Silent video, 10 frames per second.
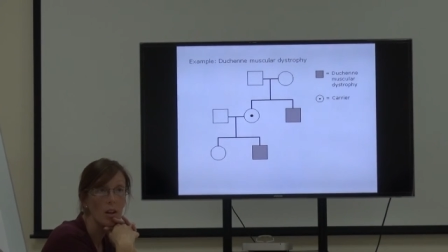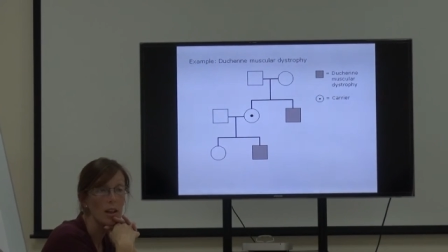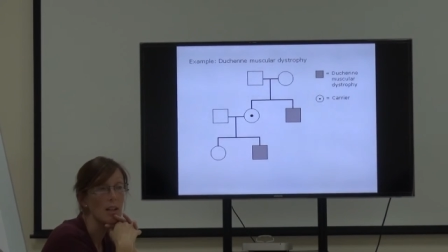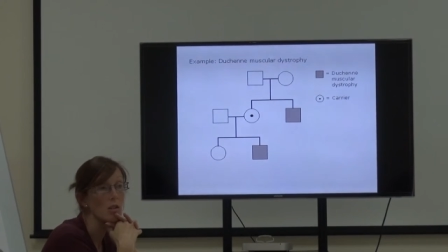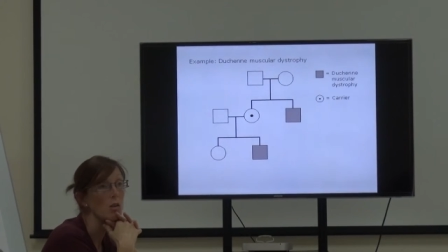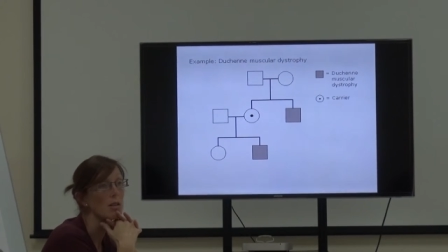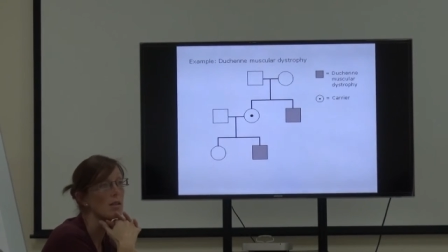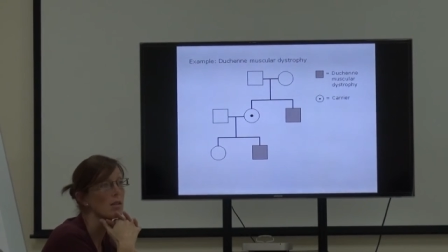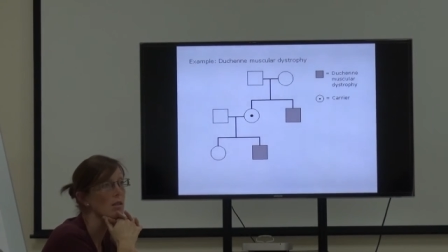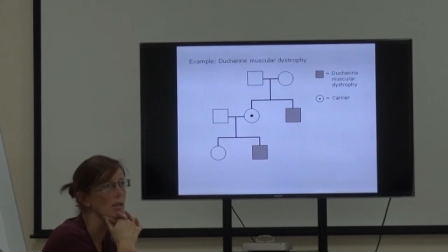Okay, so
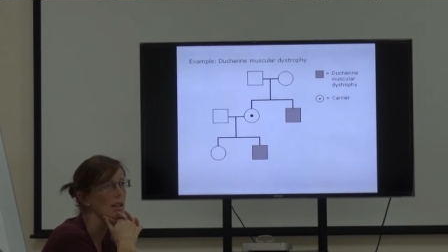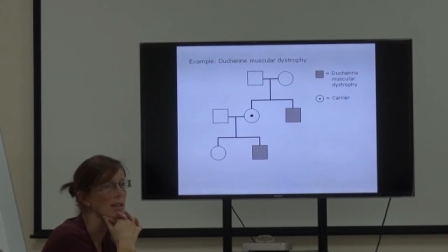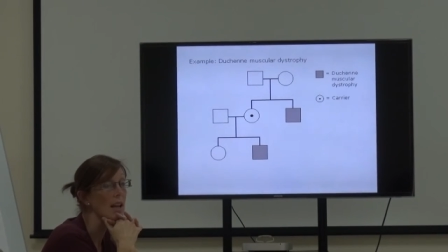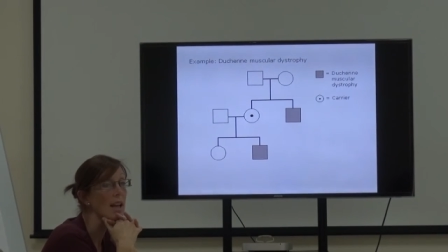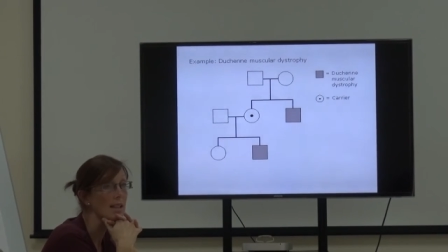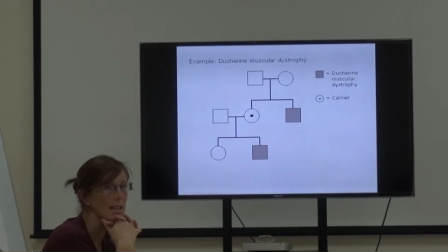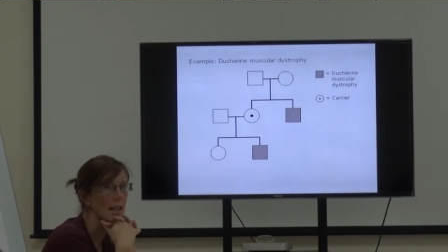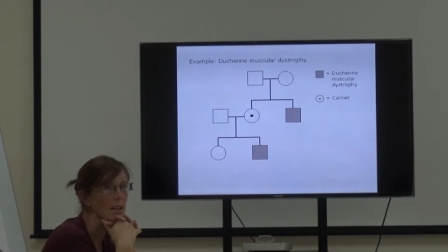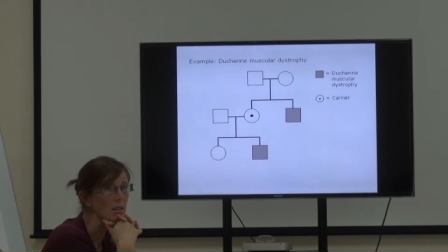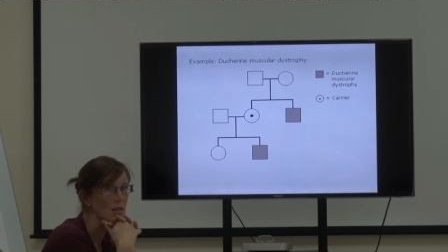it's it's
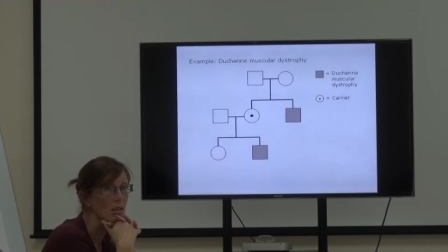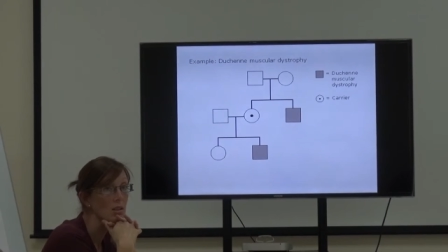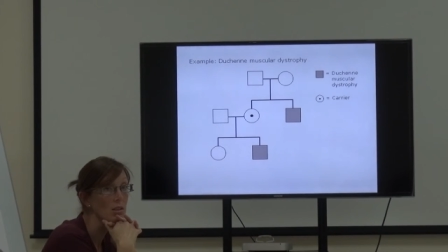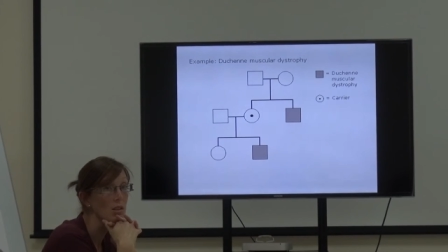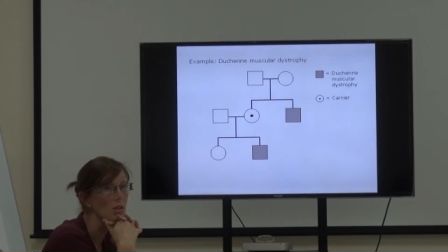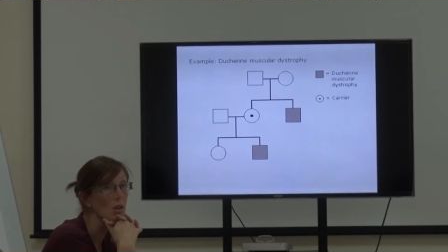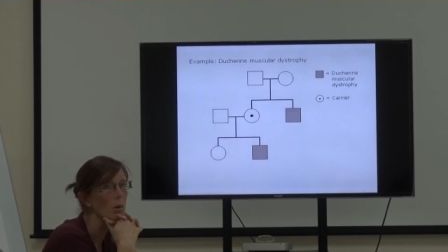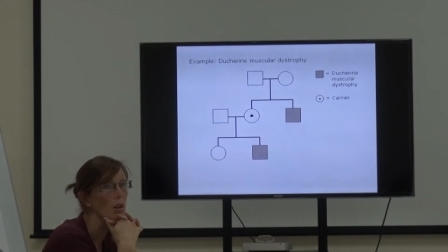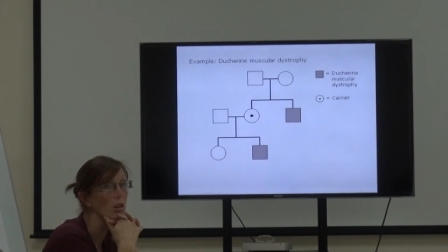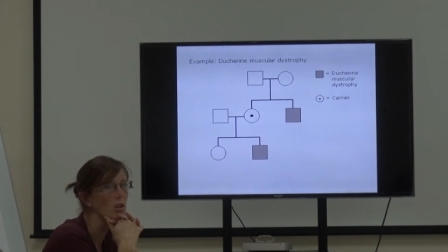X-linked, so
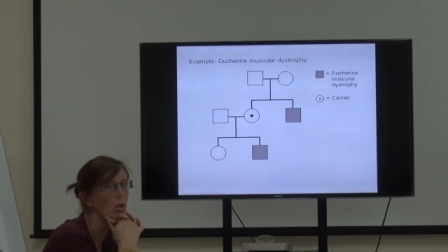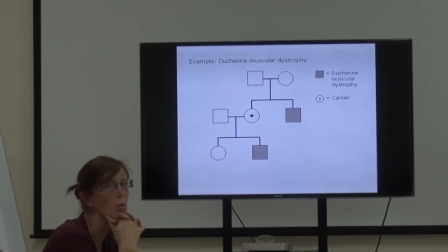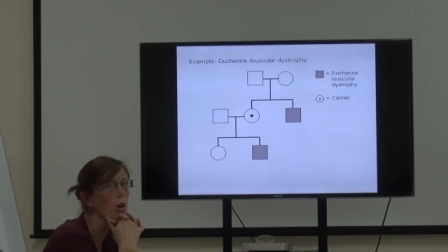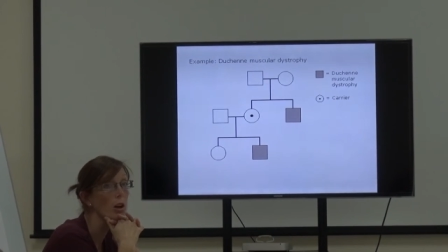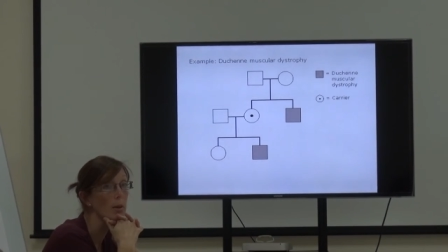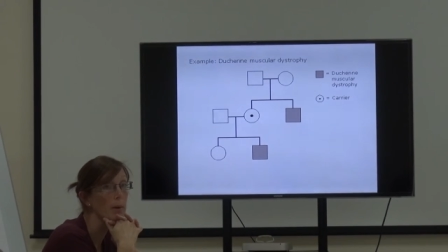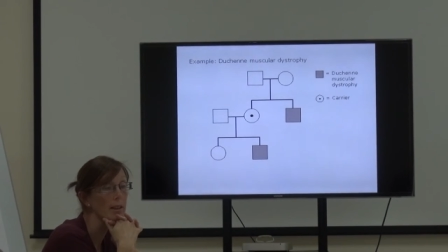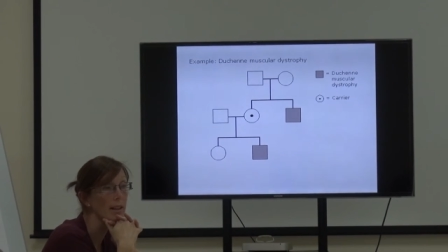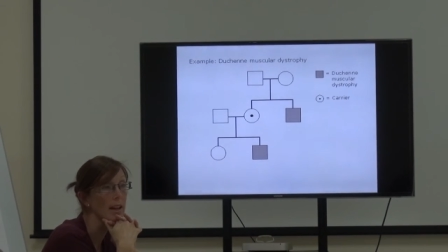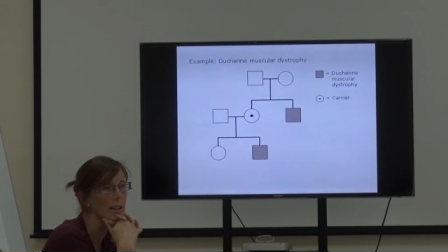we're not too worried
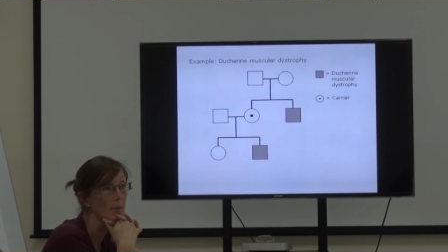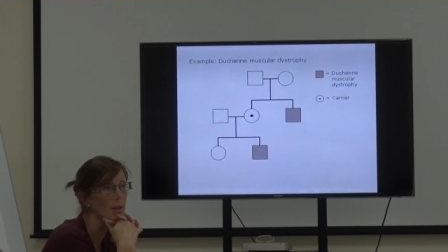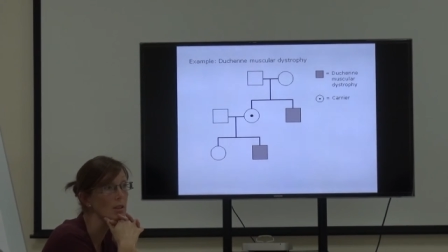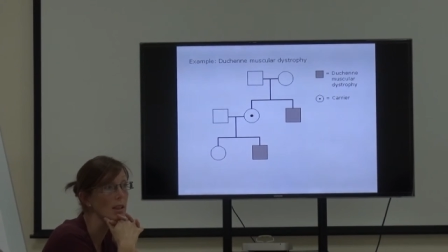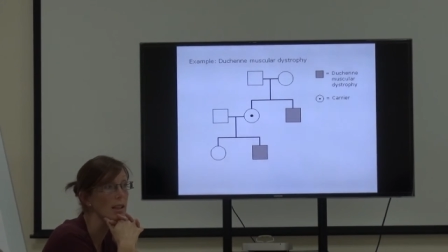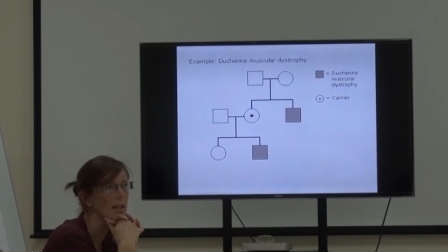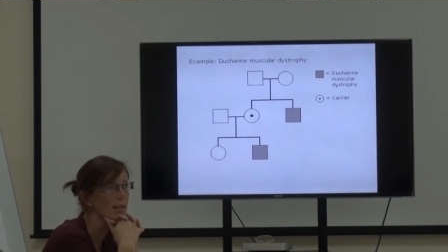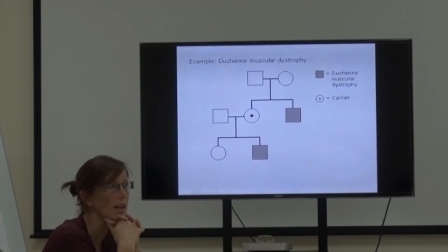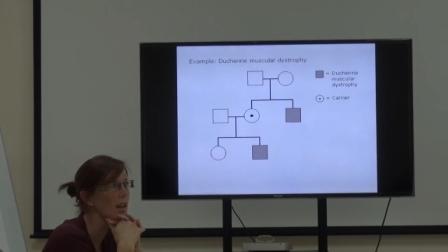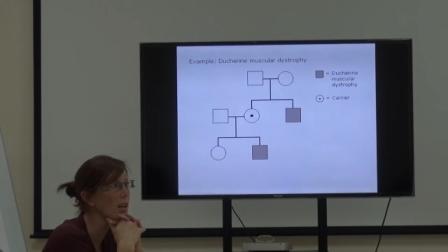about the husband
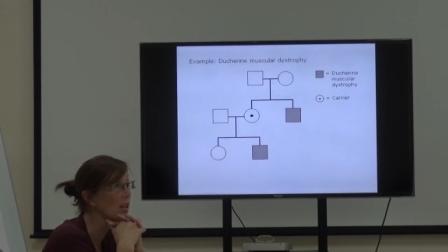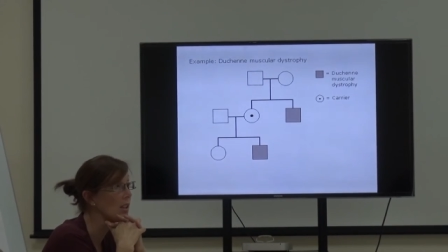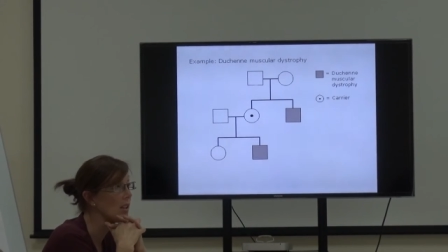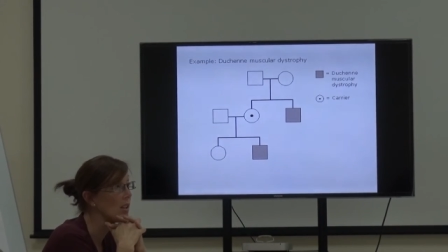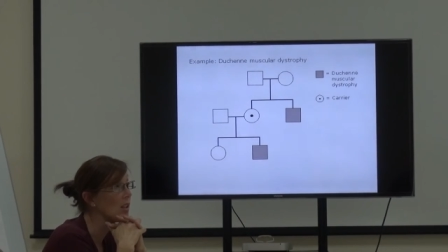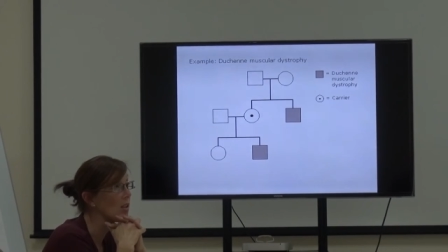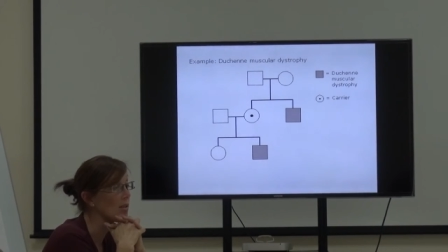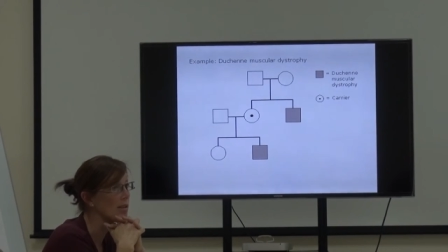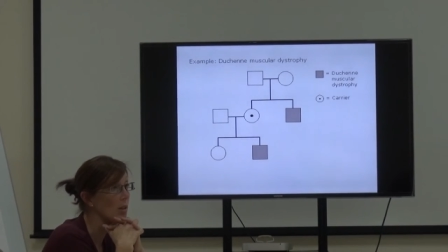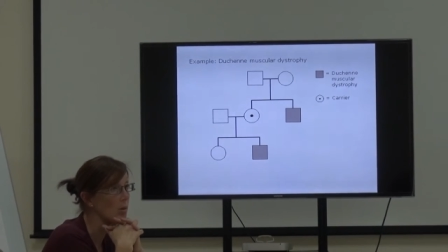unless they're
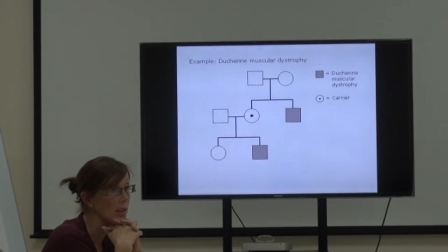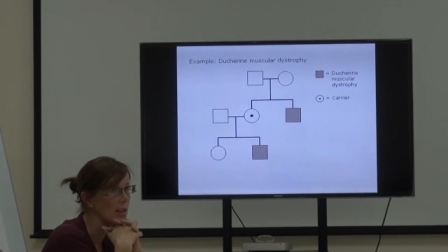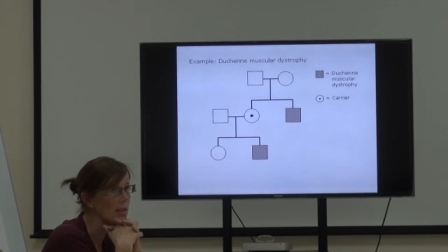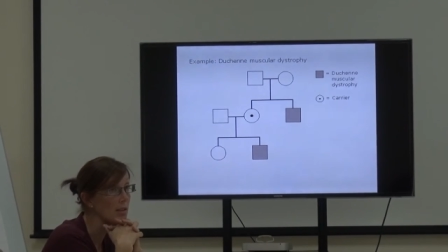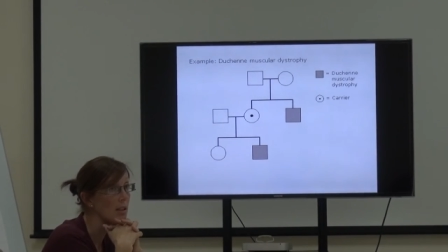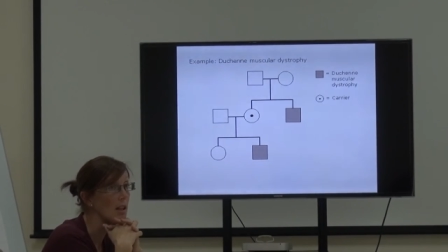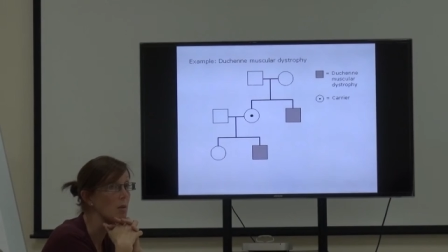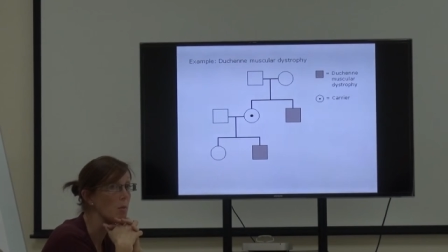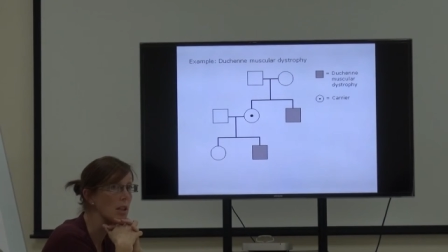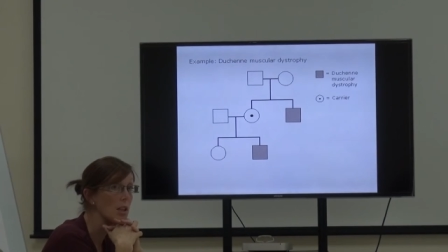consanguineous, and
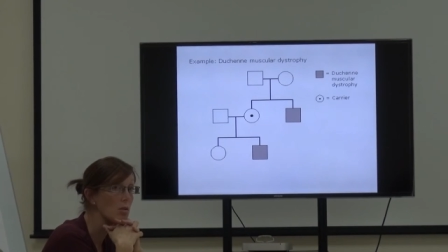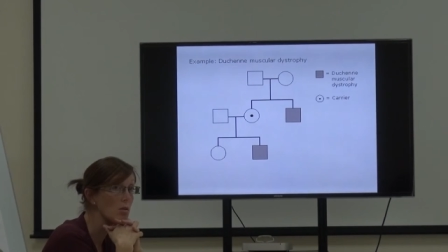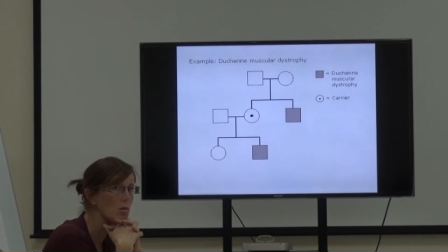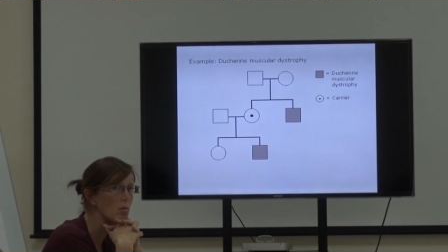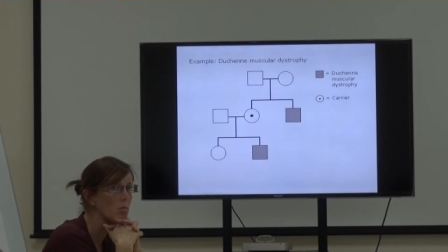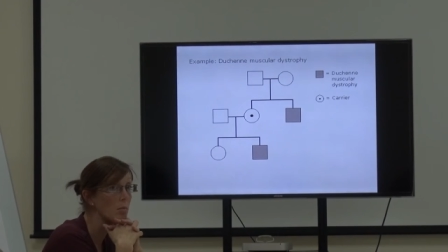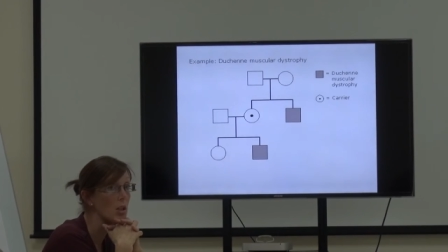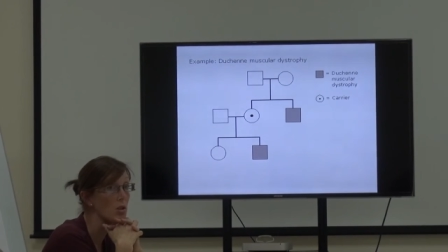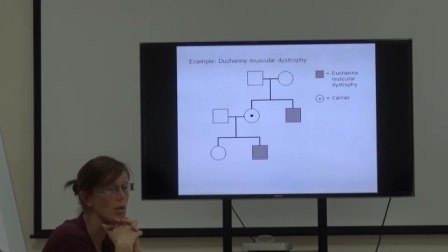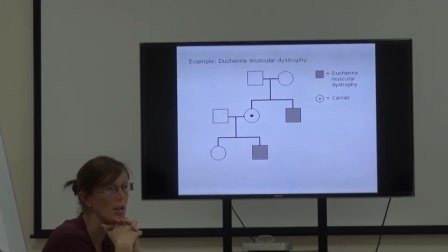then we need to
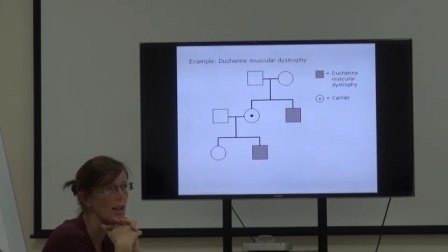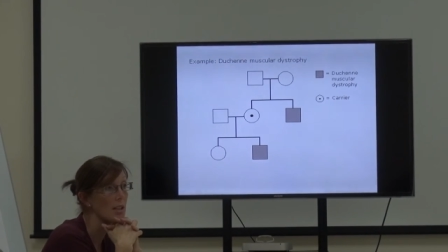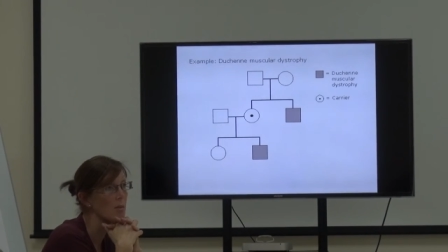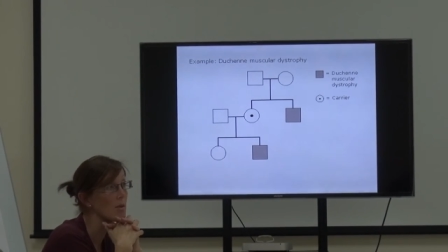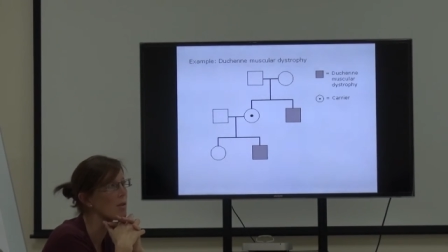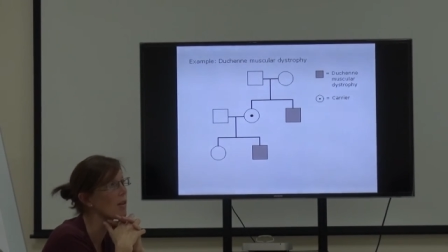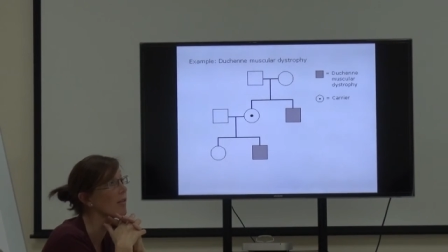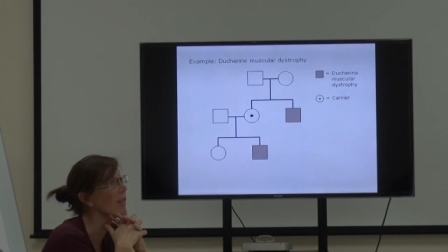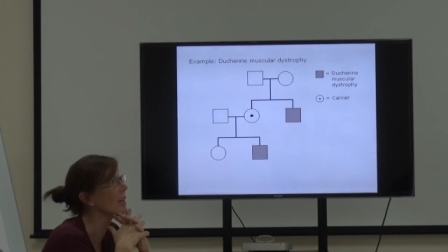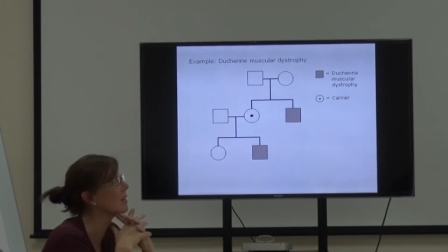make sure that the husband's not
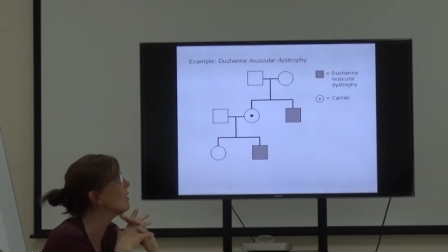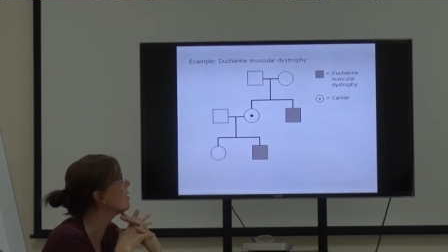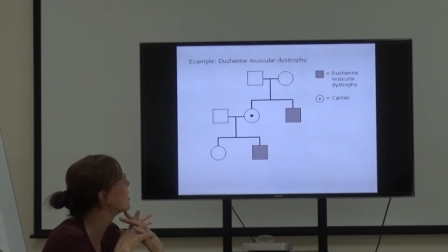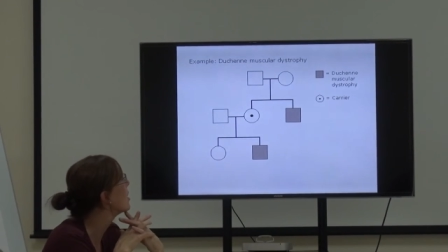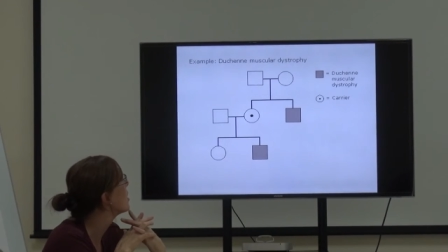affected.